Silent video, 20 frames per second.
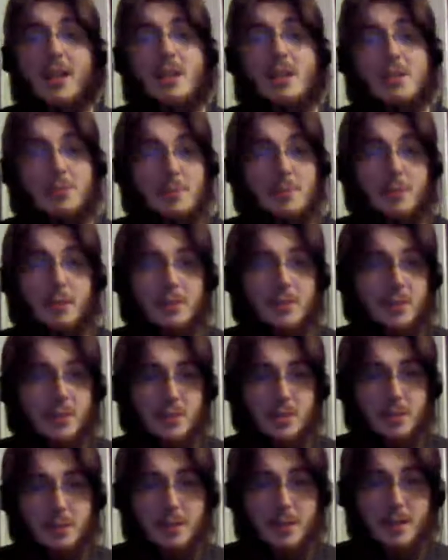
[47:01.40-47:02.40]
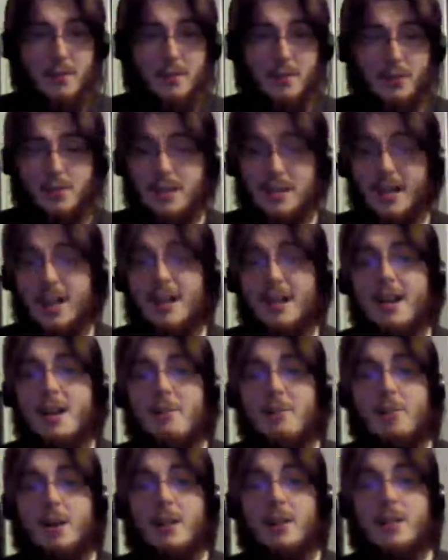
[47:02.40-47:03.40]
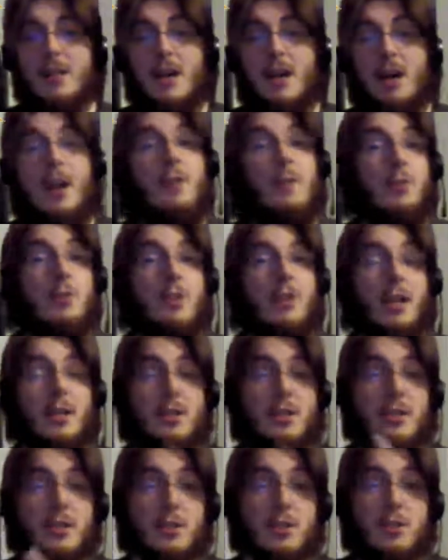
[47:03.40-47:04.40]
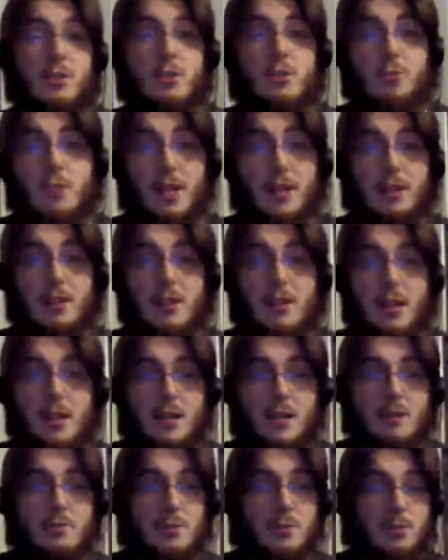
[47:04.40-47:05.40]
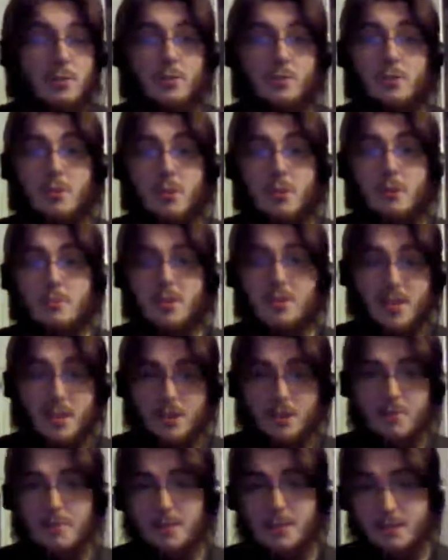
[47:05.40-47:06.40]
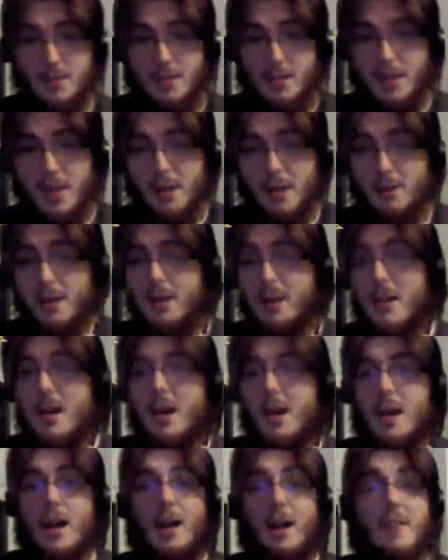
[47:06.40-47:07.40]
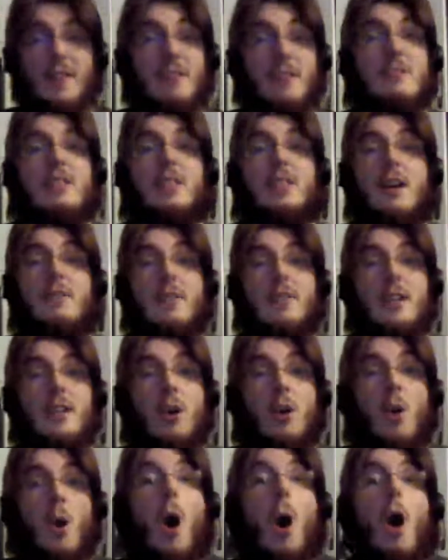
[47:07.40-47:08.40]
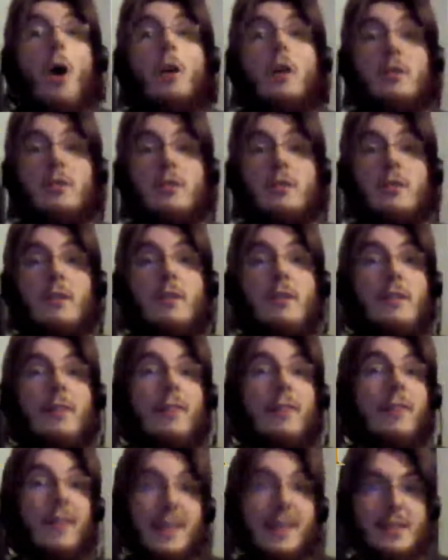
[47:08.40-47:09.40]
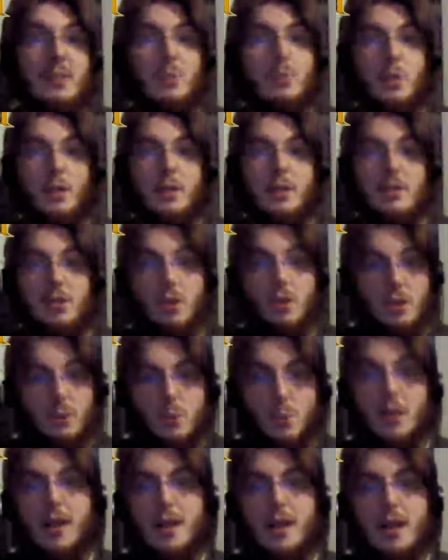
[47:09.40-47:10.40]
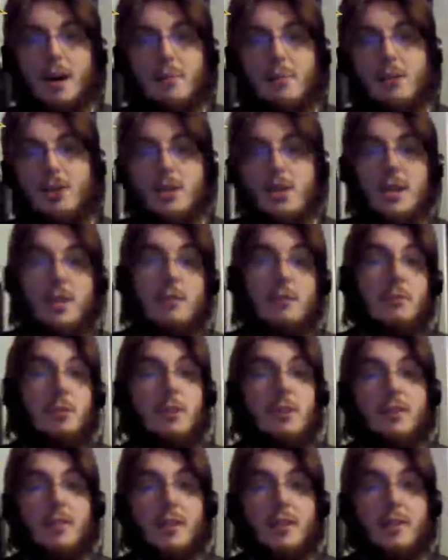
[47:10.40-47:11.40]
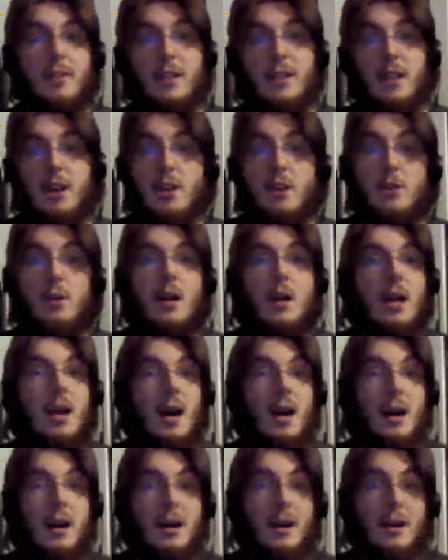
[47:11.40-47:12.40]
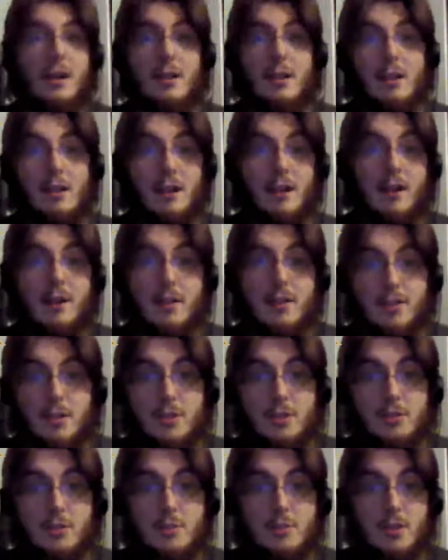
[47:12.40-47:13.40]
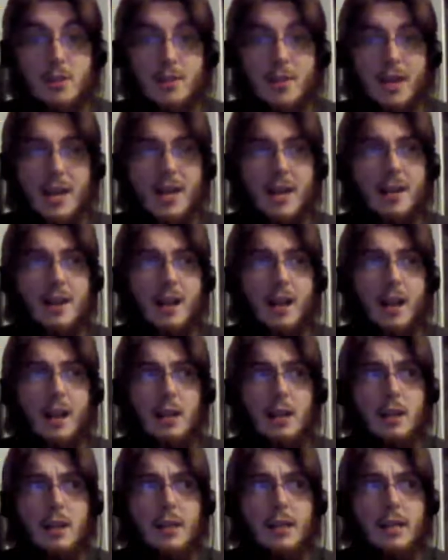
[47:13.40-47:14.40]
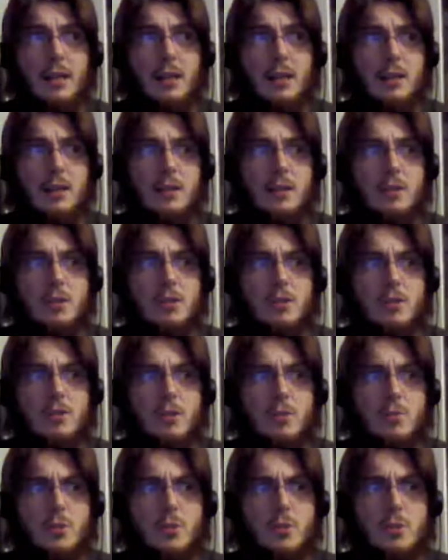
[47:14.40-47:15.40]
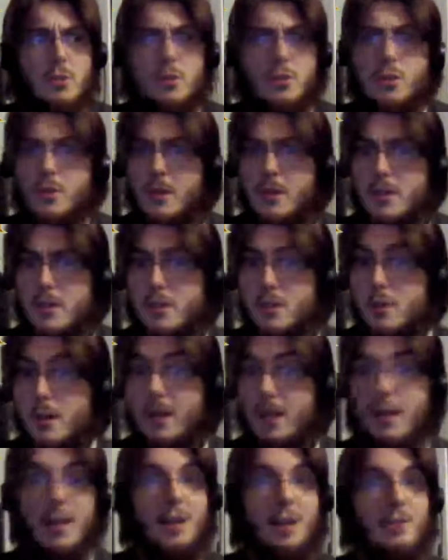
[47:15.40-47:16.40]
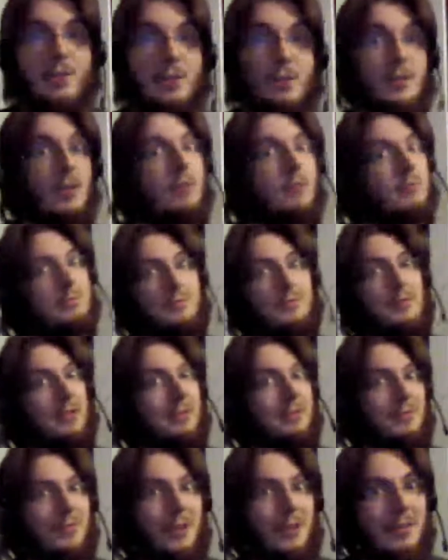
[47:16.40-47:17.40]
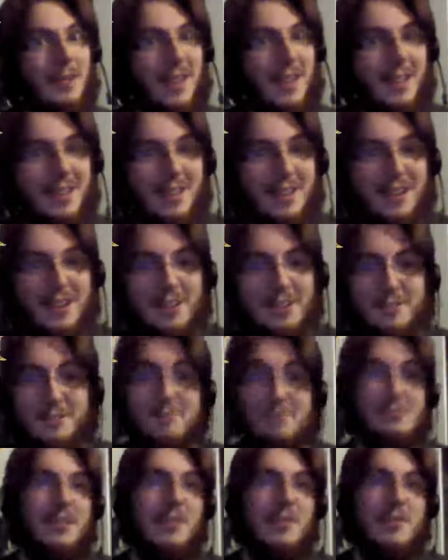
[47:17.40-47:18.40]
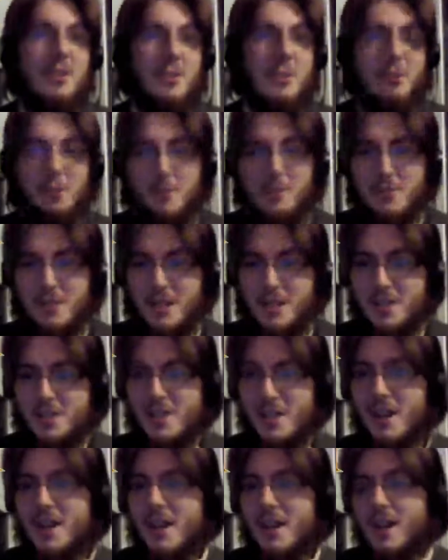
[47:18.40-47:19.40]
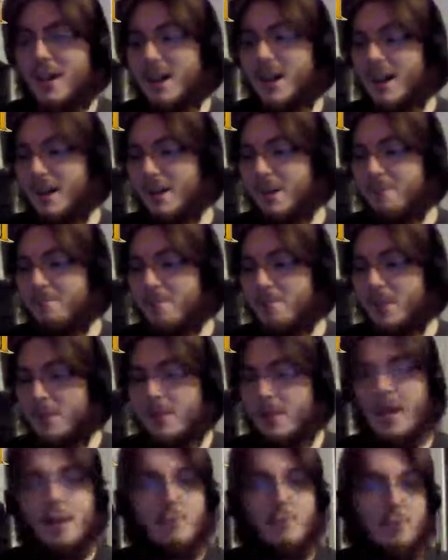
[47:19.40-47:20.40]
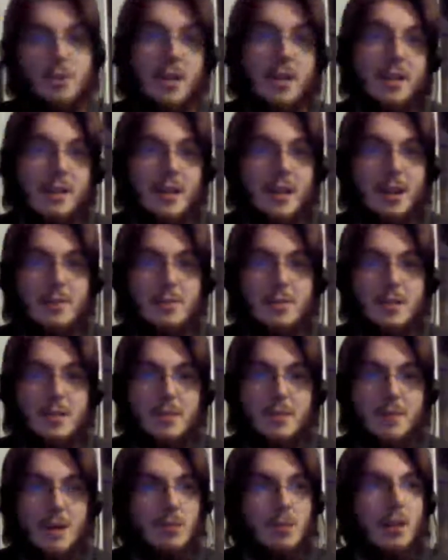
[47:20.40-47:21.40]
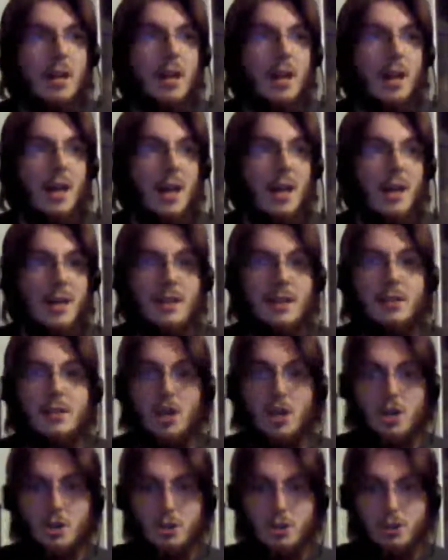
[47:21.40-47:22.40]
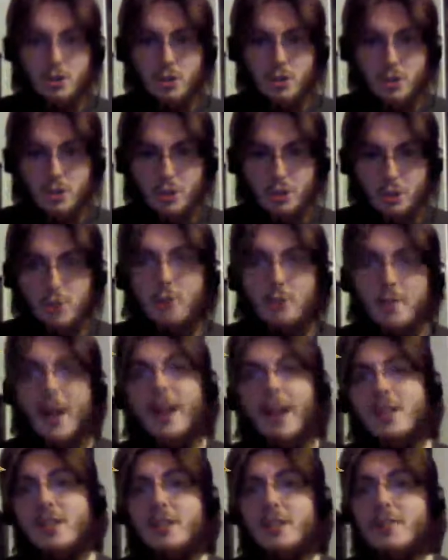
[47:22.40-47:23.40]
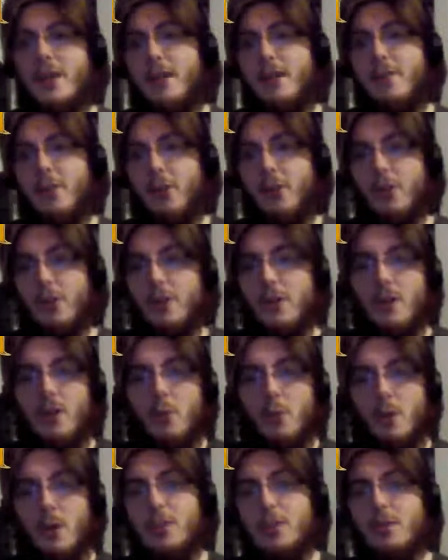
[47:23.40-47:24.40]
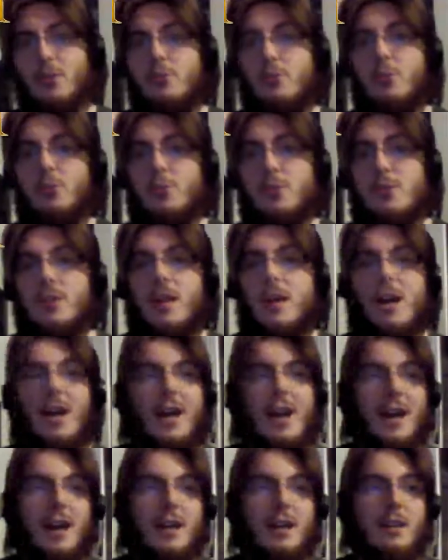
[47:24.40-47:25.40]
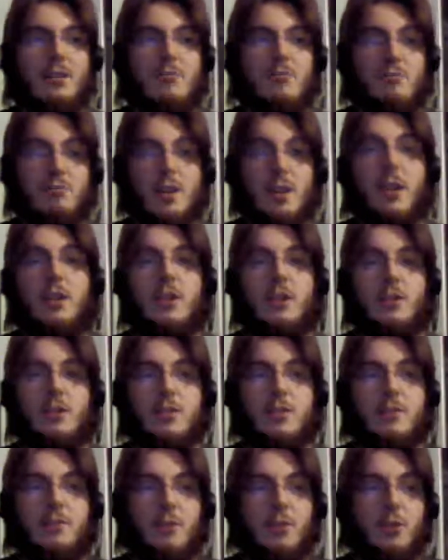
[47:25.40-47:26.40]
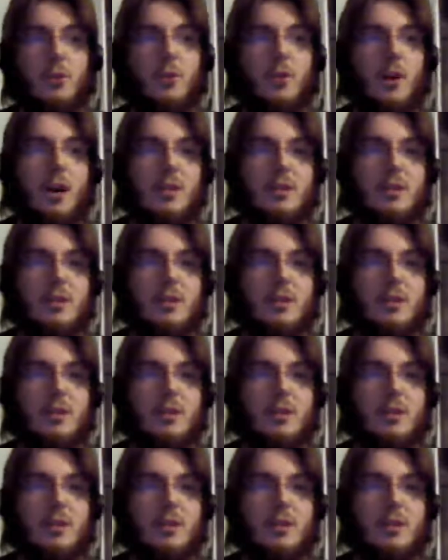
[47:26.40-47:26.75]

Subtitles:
Some people didn't come here for that. But if you check the YouTube channel, youtube.com/mastertiergaming, there is a video on this one. It's called the One Line RPG. Look for that video. I give a description of it and a link in the description to it as well, actually. So go there. There you go. Save you a Google search. But yeah, check that game system out. It is 2 pages of A4 worth of rules, and it's really good for